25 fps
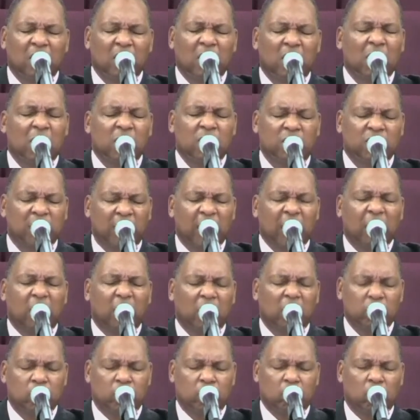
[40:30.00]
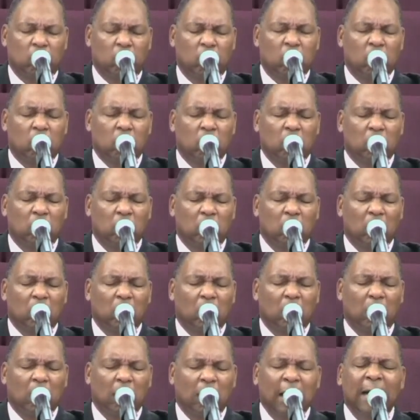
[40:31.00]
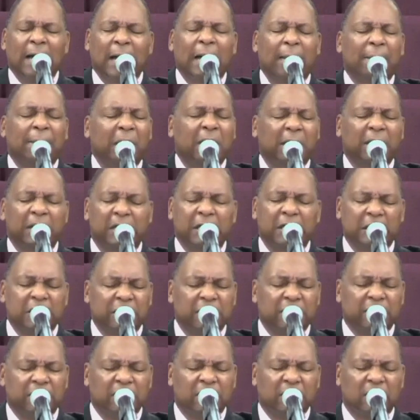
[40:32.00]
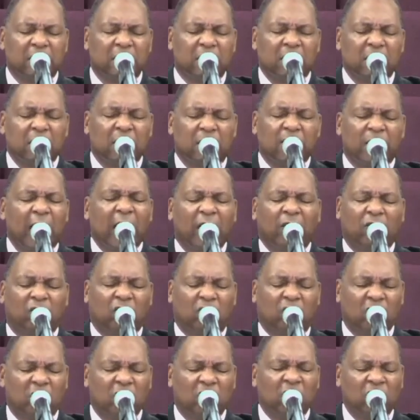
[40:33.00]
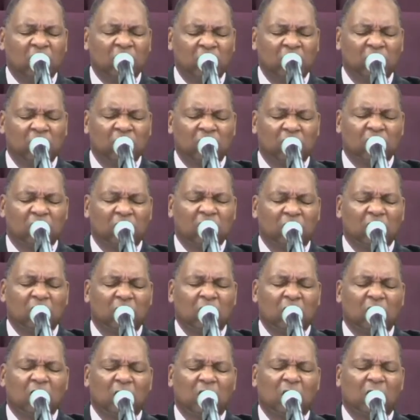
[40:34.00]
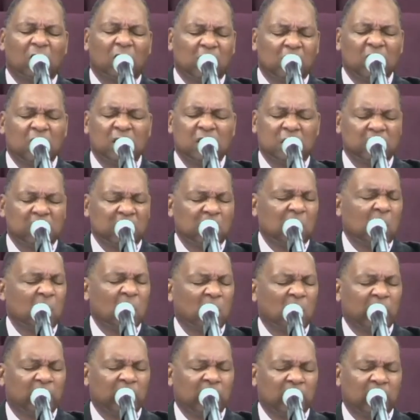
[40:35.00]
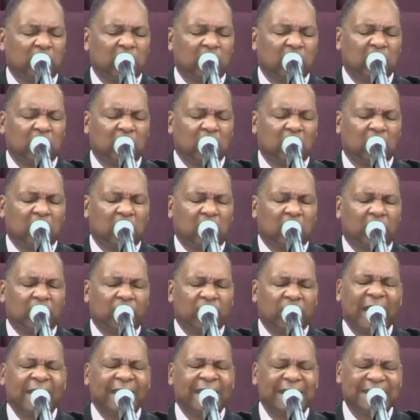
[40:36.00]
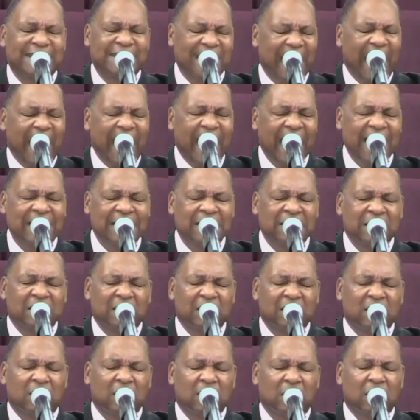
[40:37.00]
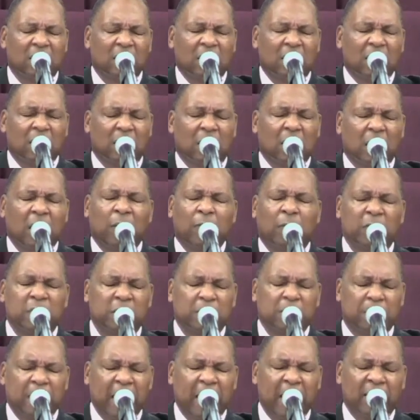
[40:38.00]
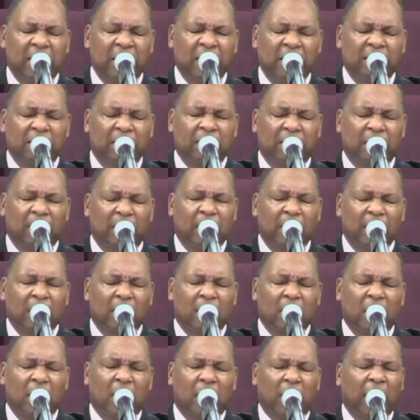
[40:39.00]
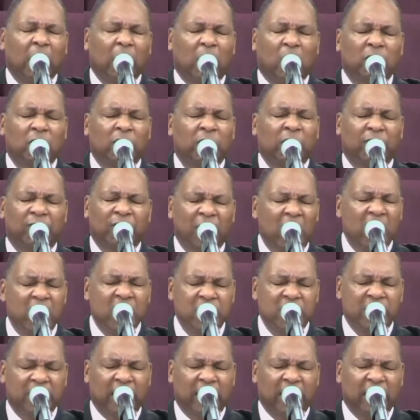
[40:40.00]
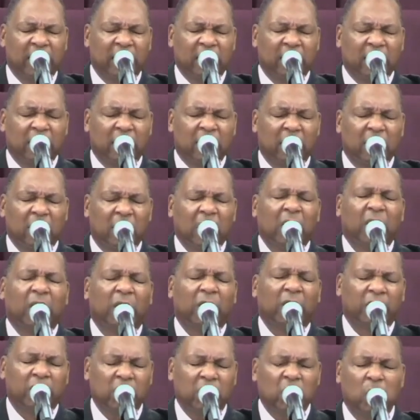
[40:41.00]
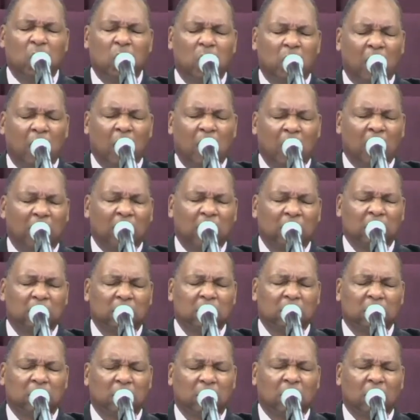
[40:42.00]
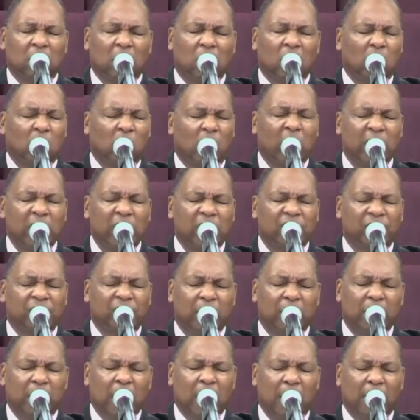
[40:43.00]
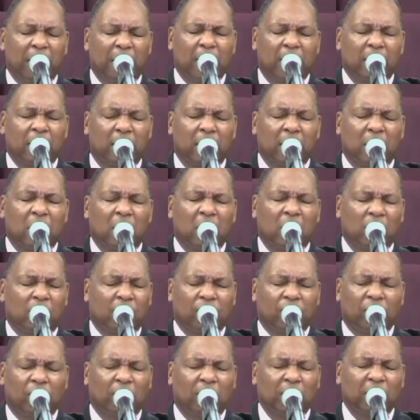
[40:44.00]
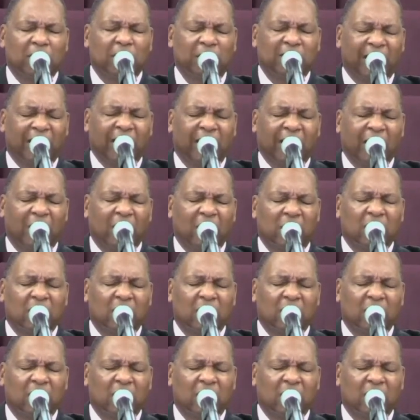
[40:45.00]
Take control. I believe that Jesus is Lord, that He died, He was buried, and on the third day, you, God, raised Him up from the dead.